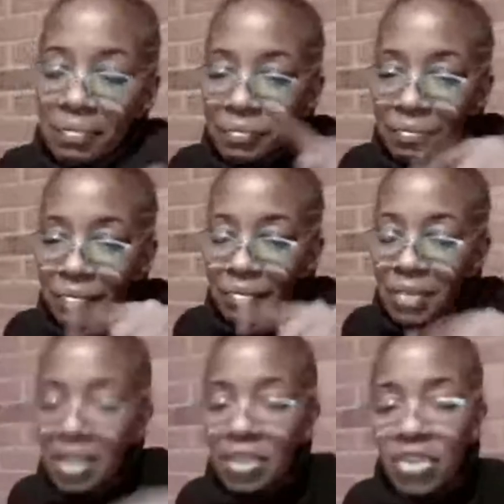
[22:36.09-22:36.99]
But
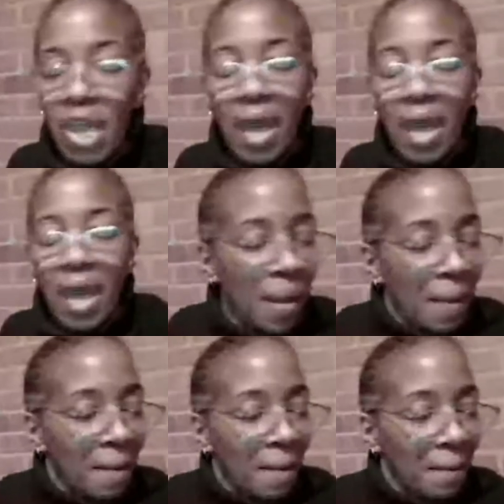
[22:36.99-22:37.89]
I liked
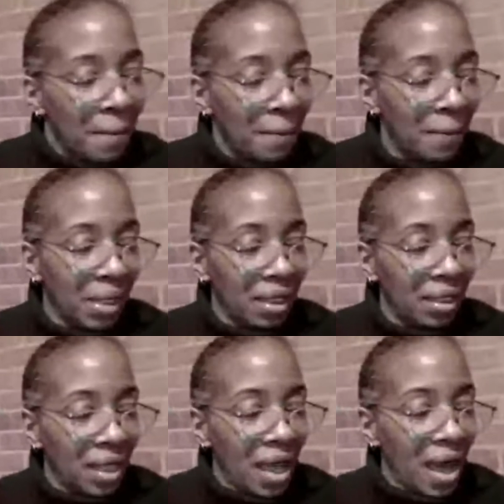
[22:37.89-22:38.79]
your
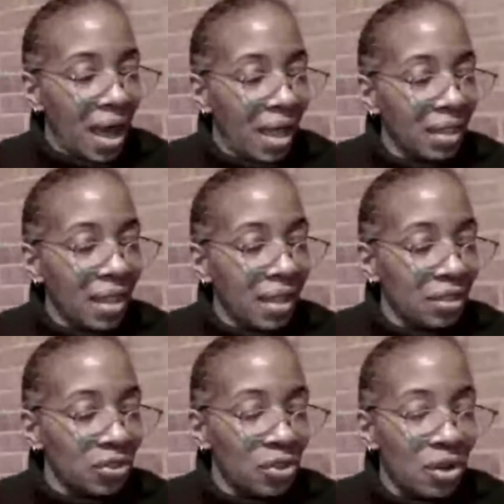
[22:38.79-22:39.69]
Wednesdays where you
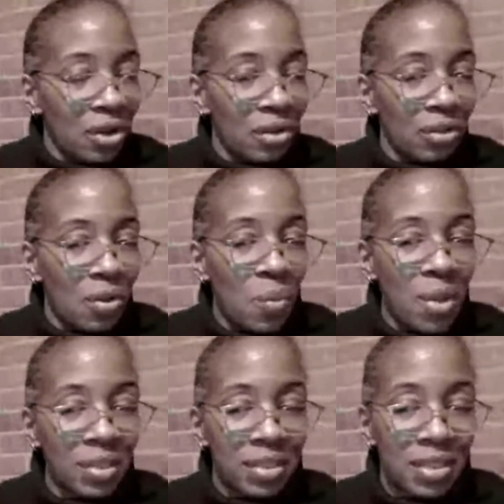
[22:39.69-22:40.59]
cooked with
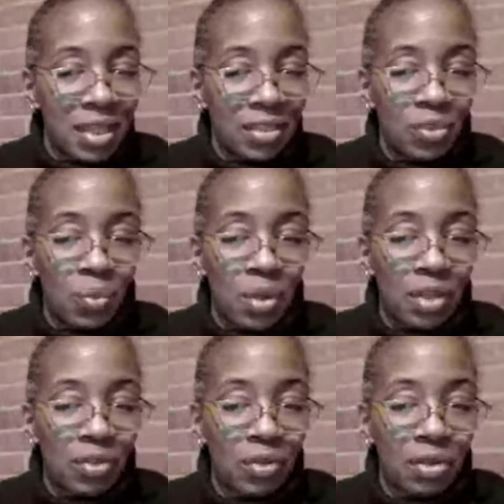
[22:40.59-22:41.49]
other people.
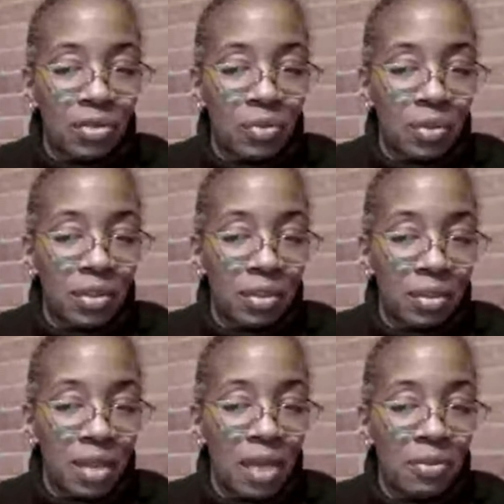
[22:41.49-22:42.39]
That was
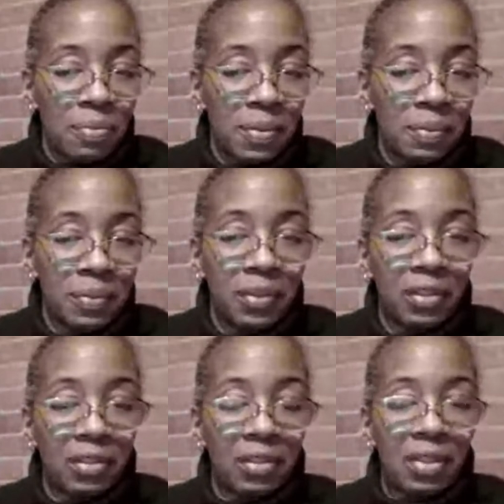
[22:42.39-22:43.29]
fun.
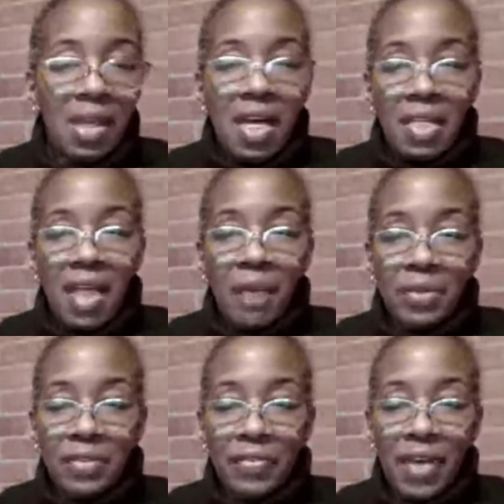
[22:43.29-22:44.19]

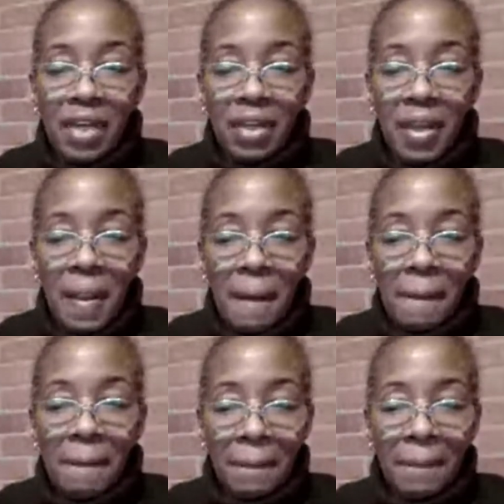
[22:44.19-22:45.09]
I like that.
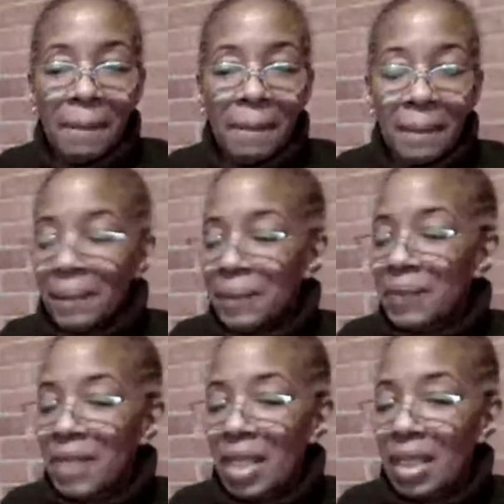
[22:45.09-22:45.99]
It was like
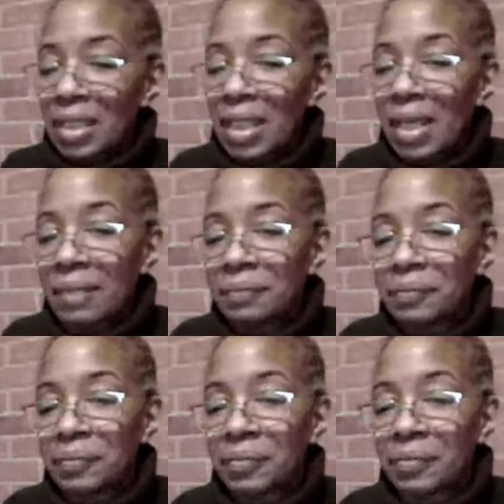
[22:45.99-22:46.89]
a nice
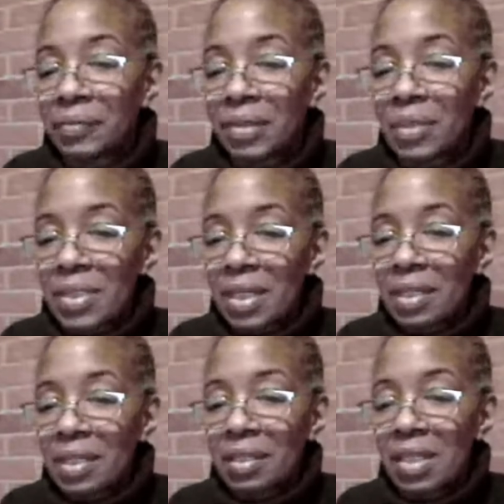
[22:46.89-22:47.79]
idea.
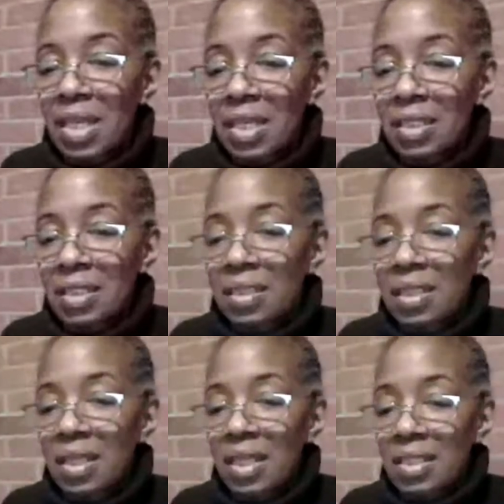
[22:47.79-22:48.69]

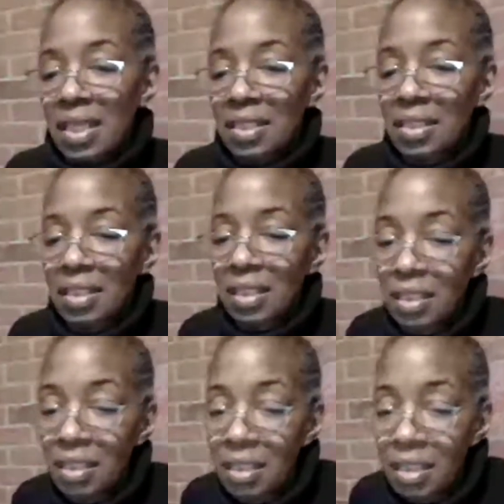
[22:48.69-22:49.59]
You should do a
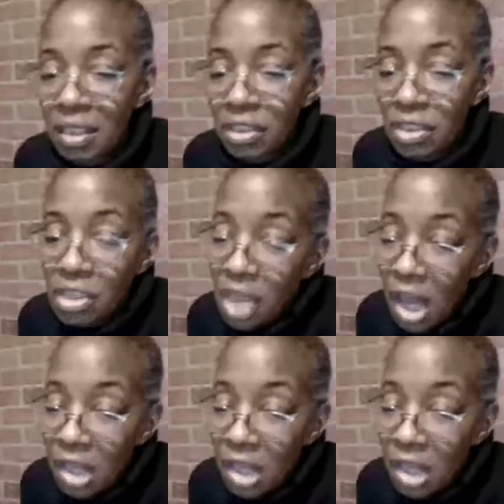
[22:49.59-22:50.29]
couple more of those.